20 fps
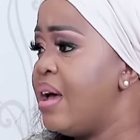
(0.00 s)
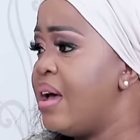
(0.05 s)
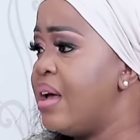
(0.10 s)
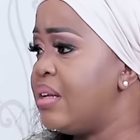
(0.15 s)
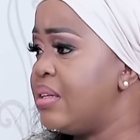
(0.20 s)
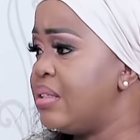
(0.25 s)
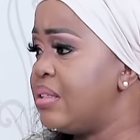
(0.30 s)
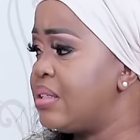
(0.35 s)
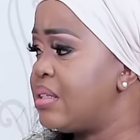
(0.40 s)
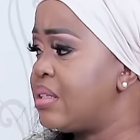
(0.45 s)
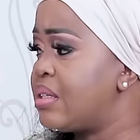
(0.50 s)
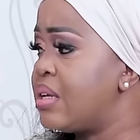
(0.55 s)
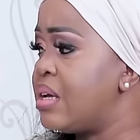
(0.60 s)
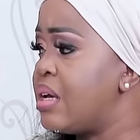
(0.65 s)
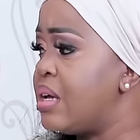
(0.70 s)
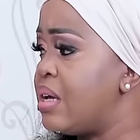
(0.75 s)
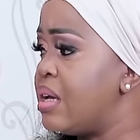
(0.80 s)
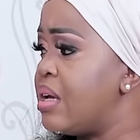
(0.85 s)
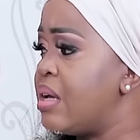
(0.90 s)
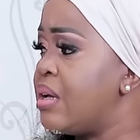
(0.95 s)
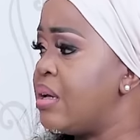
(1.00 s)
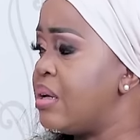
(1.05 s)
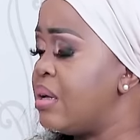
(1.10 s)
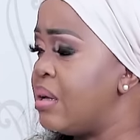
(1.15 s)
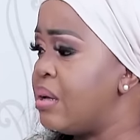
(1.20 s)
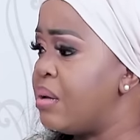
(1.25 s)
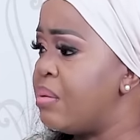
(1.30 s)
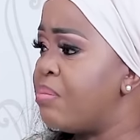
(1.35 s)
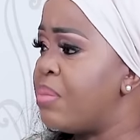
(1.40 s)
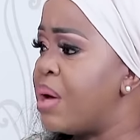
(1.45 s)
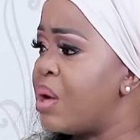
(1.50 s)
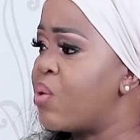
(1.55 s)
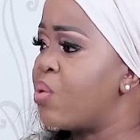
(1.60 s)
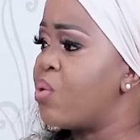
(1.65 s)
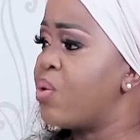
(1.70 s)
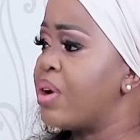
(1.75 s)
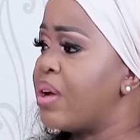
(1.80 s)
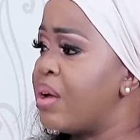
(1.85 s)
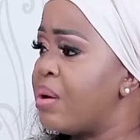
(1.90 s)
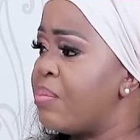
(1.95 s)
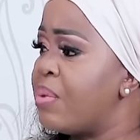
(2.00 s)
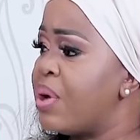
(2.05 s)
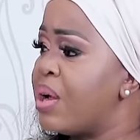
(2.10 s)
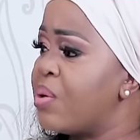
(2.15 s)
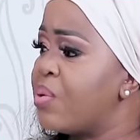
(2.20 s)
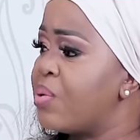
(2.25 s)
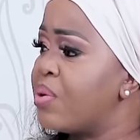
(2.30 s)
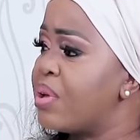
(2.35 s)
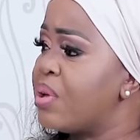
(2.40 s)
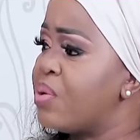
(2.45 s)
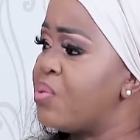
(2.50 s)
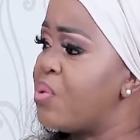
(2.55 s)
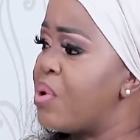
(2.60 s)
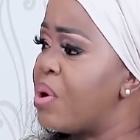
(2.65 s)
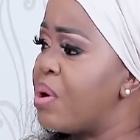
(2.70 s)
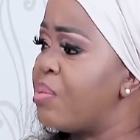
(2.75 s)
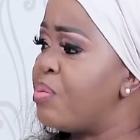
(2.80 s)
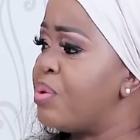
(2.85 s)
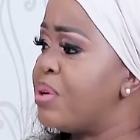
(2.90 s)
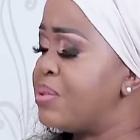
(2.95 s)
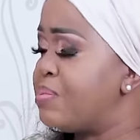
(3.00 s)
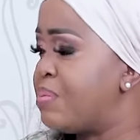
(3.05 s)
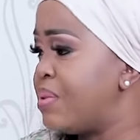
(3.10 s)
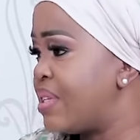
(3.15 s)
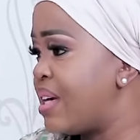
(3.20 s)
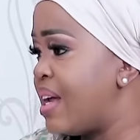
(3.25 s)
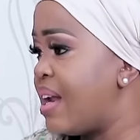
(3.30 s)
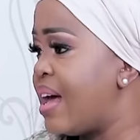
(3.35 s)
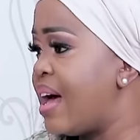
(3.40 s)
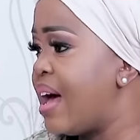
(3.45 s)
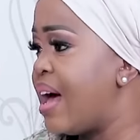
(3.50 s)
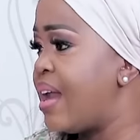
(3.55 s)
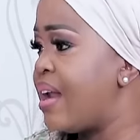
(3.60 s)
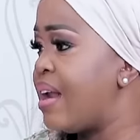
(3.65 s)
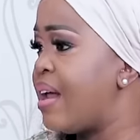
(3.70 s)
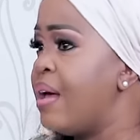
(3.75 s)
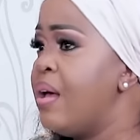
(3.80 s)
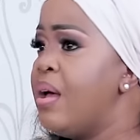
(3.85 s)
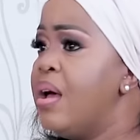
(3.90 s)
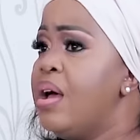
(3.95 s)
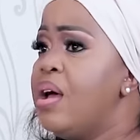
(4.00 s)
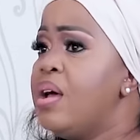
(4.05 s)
and ba rogiwa mo especially Hannah.